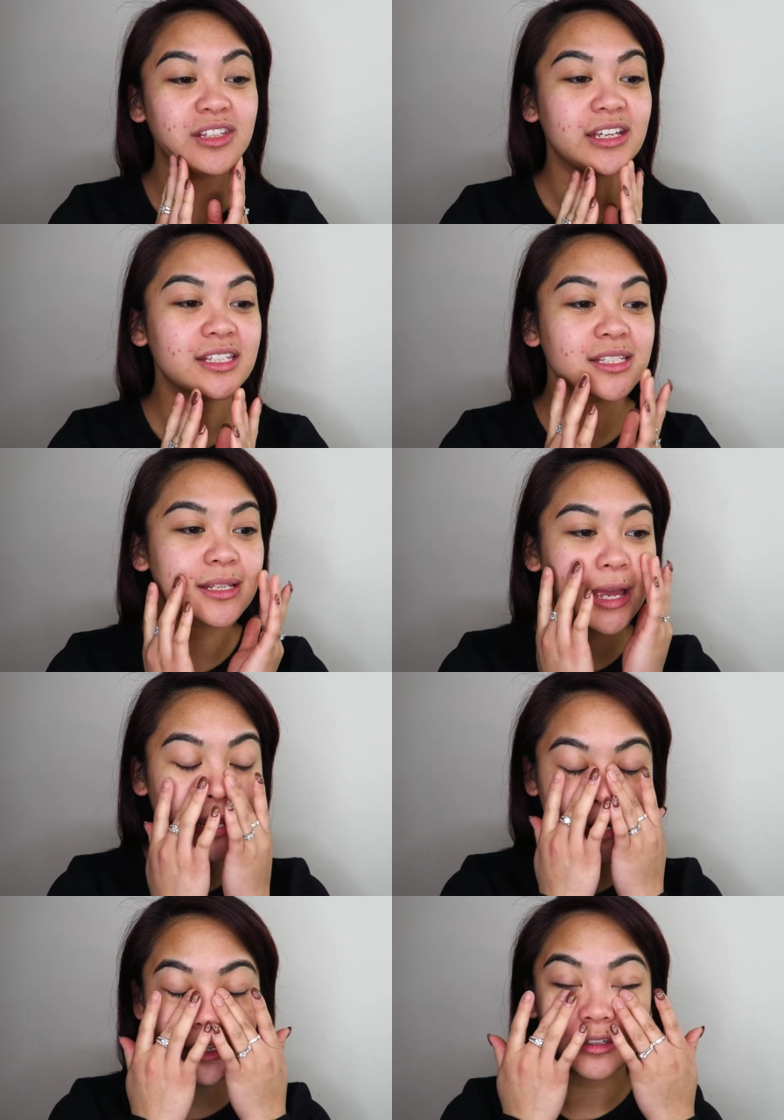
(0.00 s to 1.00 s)
this
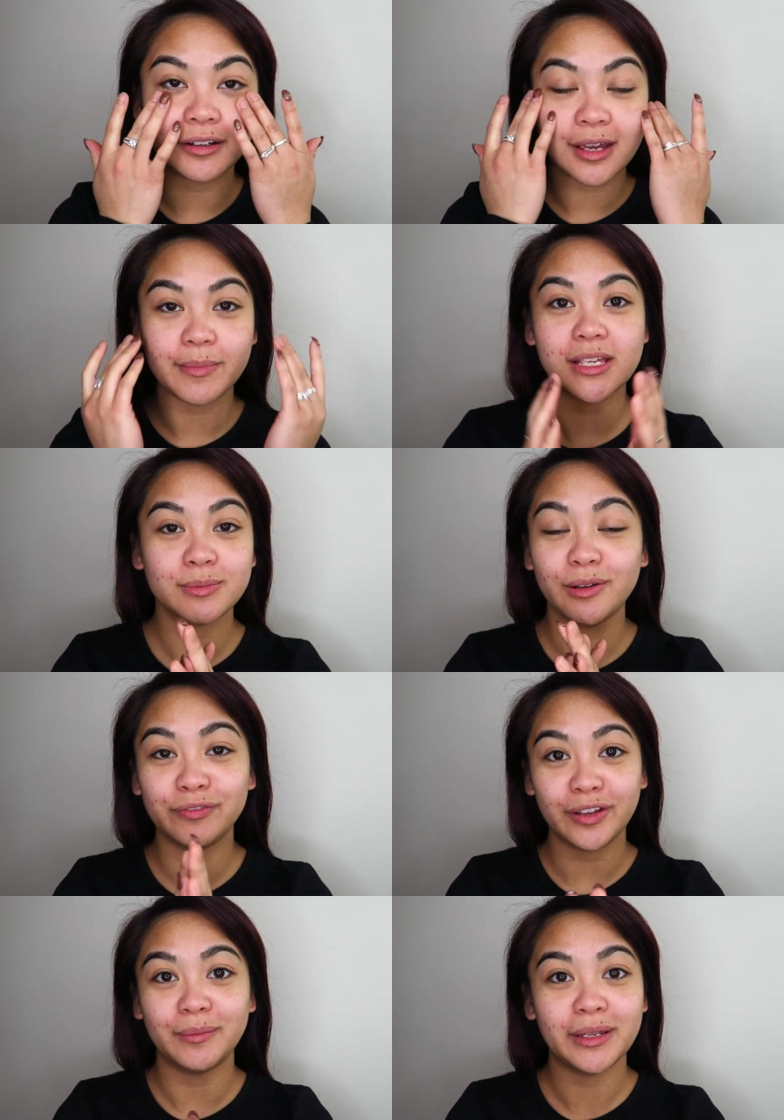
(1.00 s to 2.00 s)
and I thought I may as well
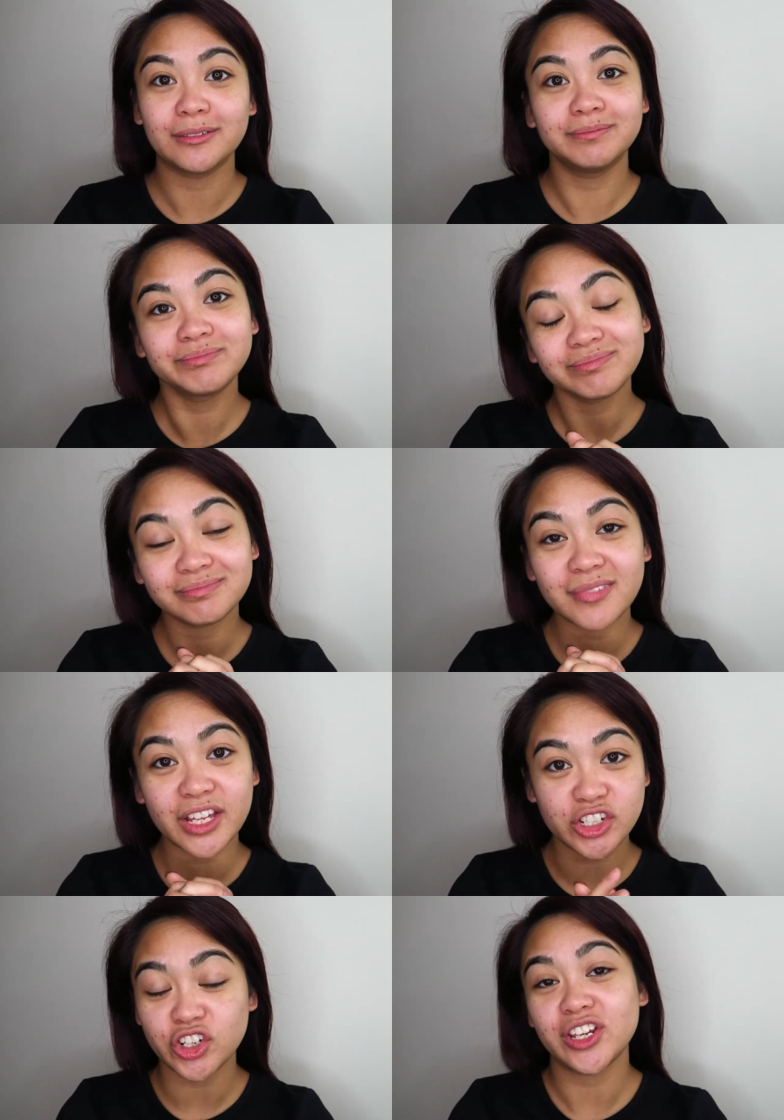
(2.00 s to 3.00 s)
film it
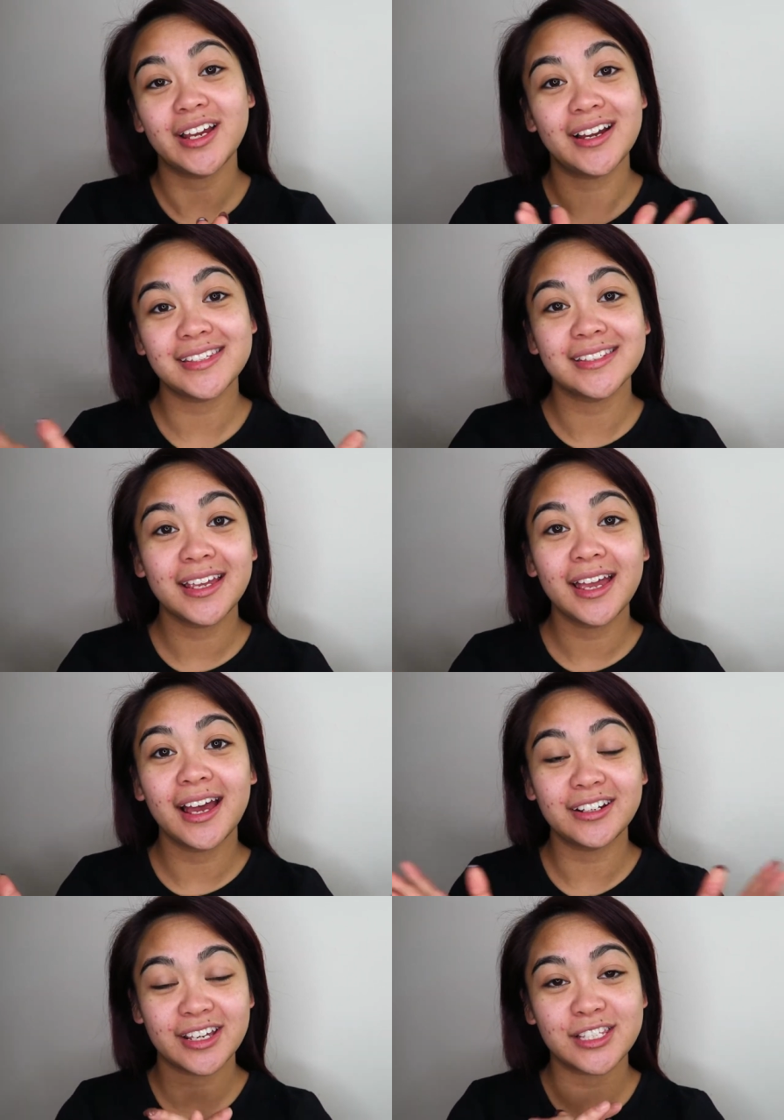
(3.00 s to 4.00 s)
and show you guys
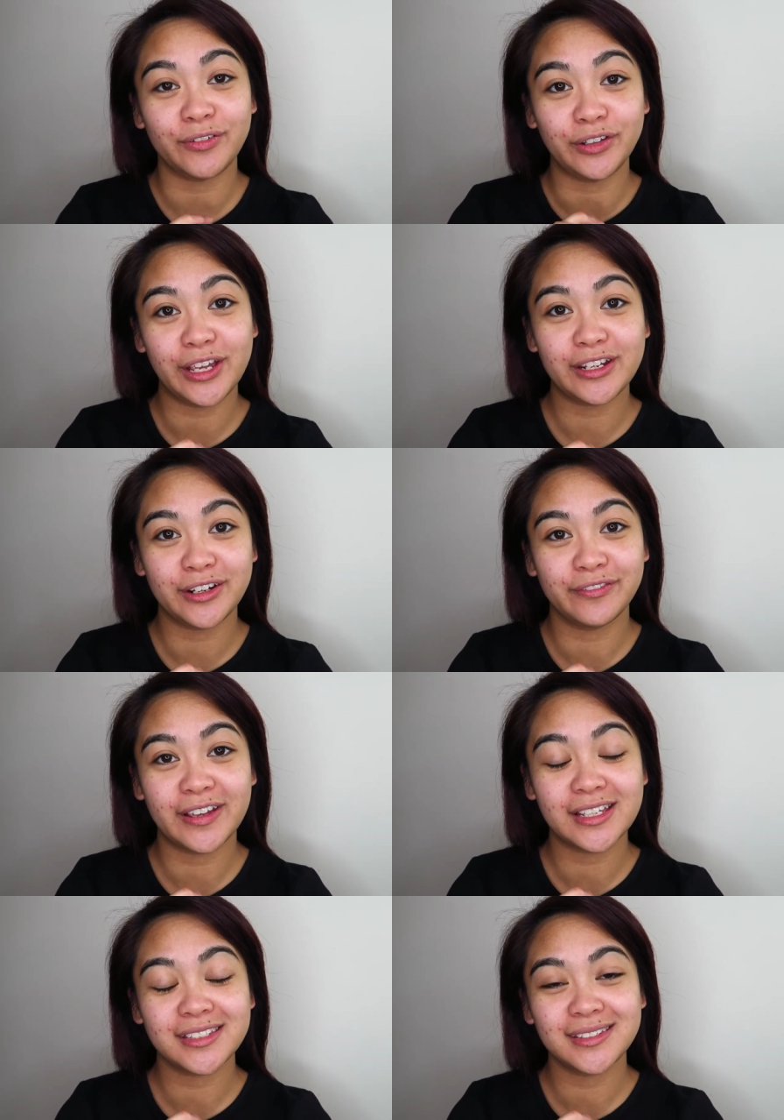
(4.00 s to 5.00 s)
how to exfoliate your
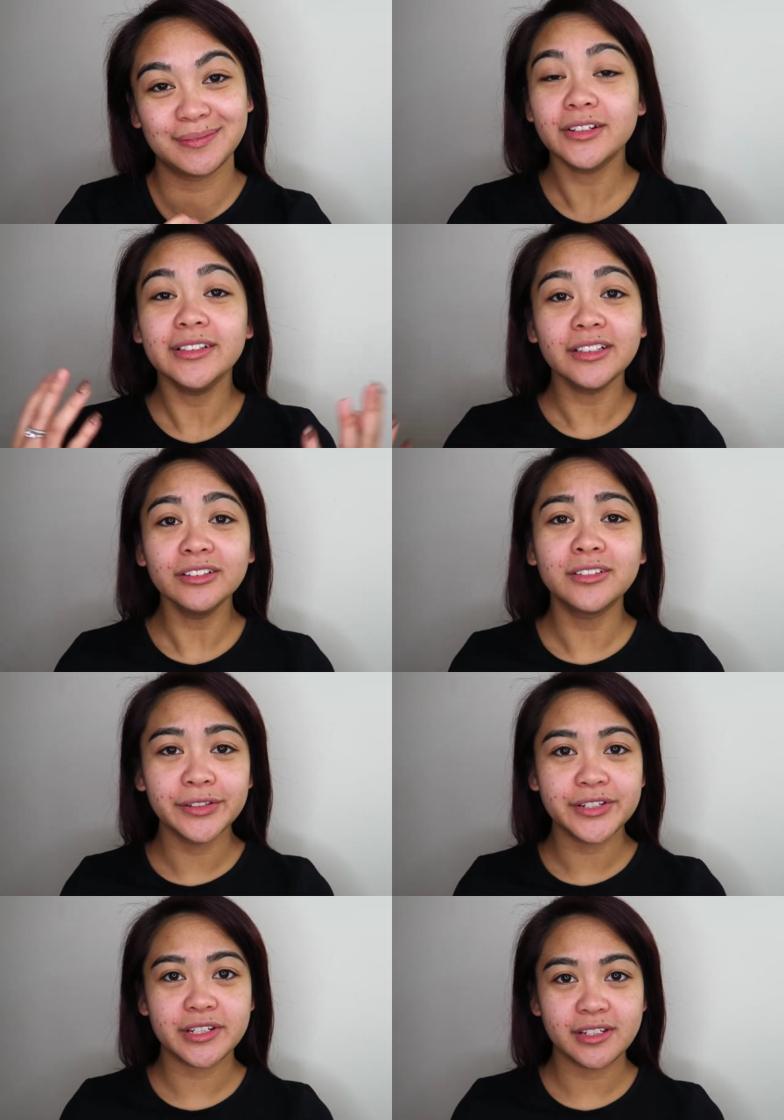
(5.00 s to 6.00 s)
face. So in
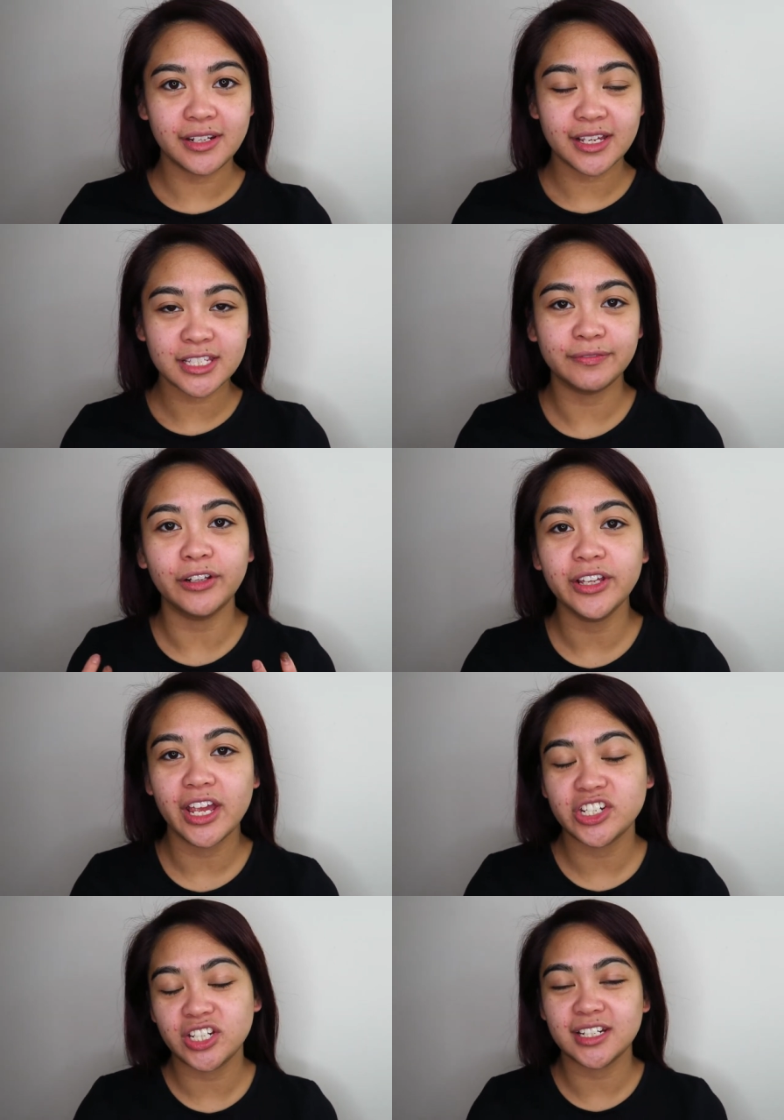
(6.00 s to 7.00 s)
conclusion,
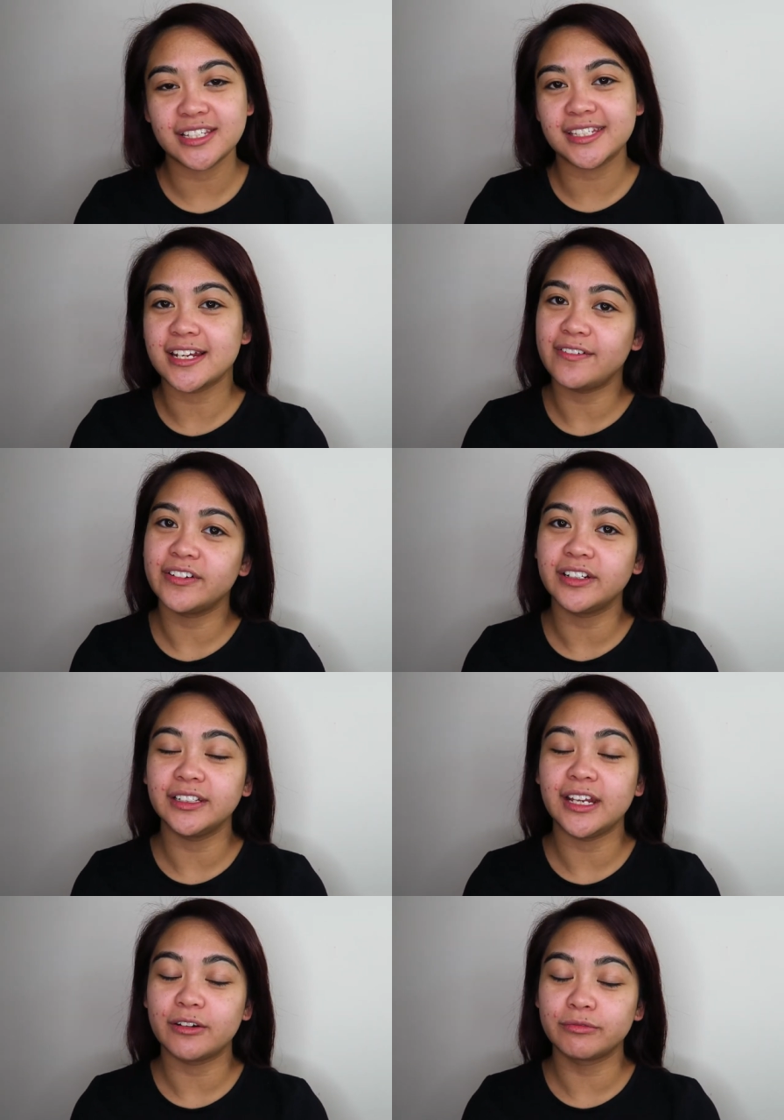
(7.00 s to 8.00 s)
exfoliation is
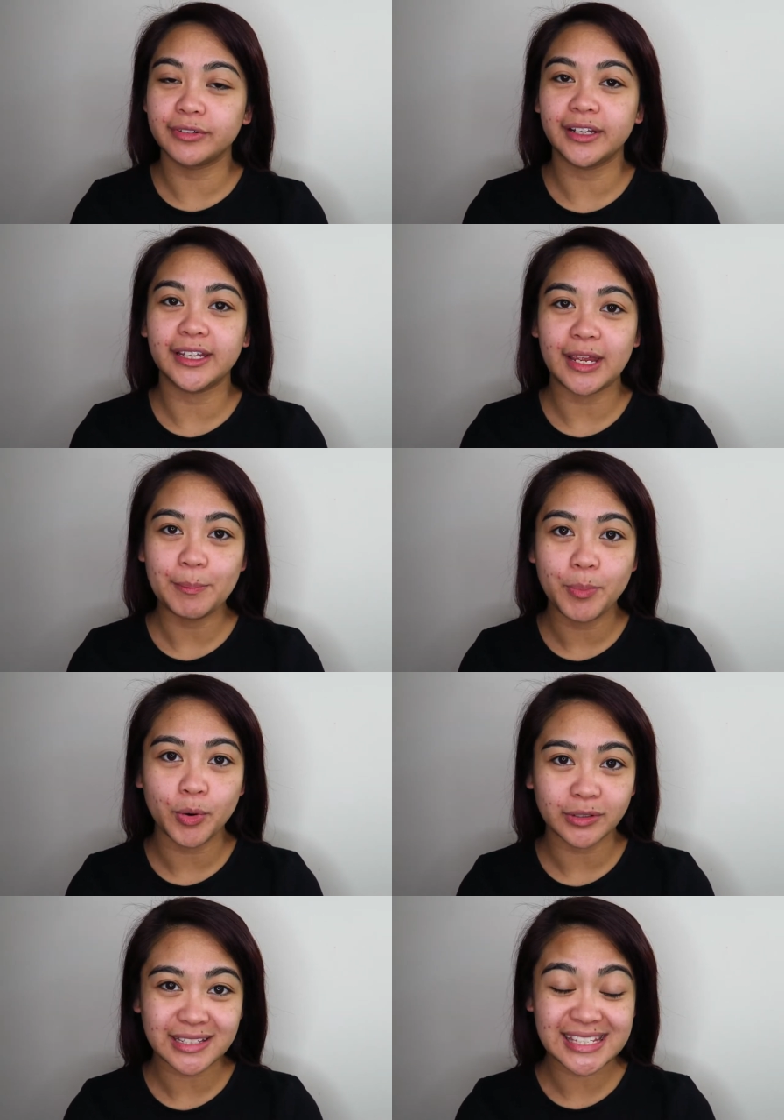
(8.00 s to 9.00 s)
definitely a really
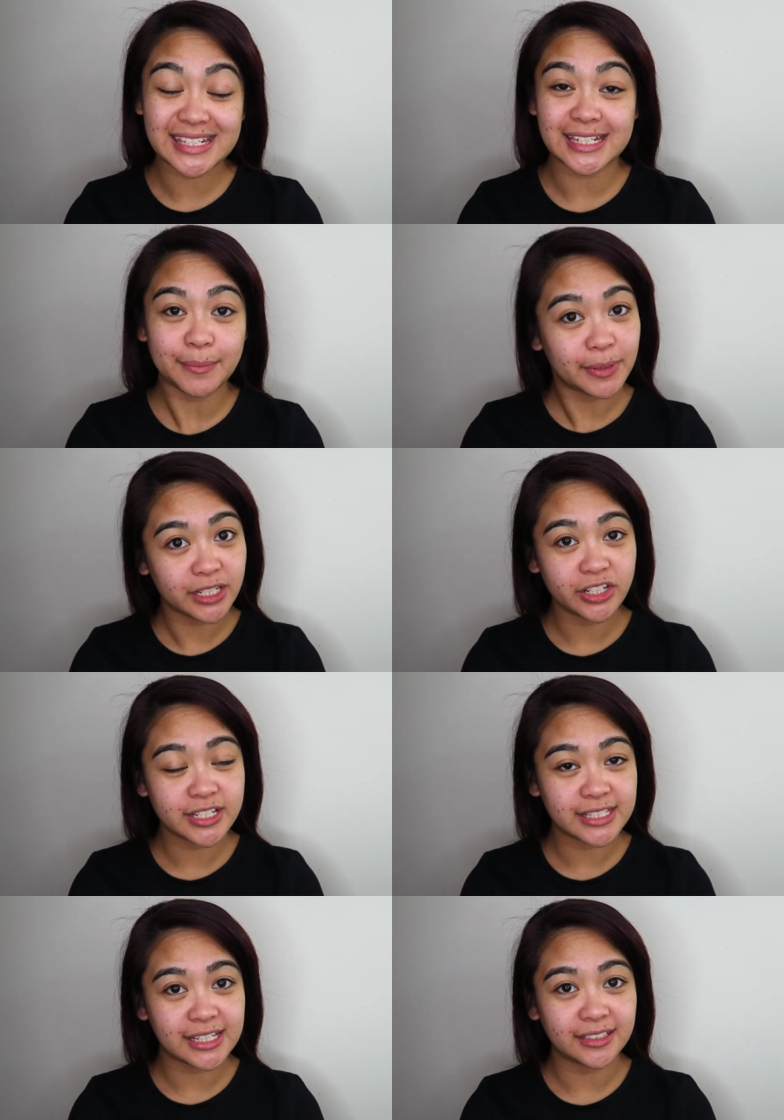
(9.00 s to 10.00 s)
important step in your
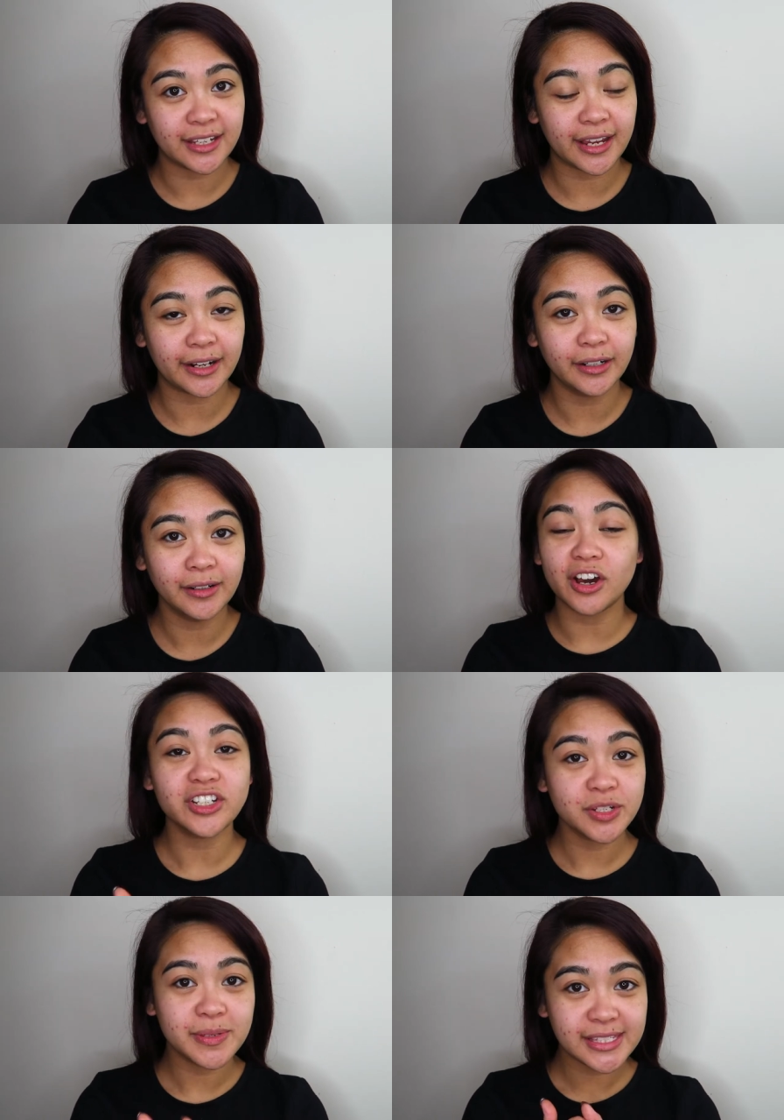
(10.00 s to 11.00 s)
skincare,
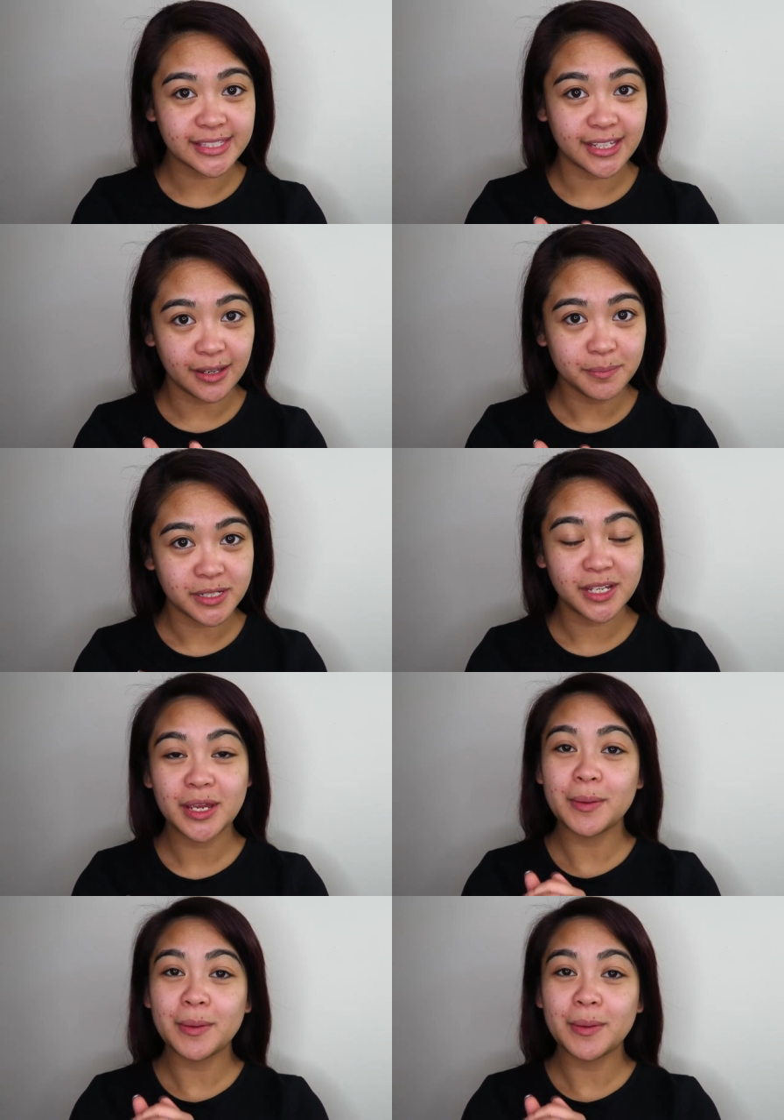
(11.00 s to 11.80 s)
not to be skipped,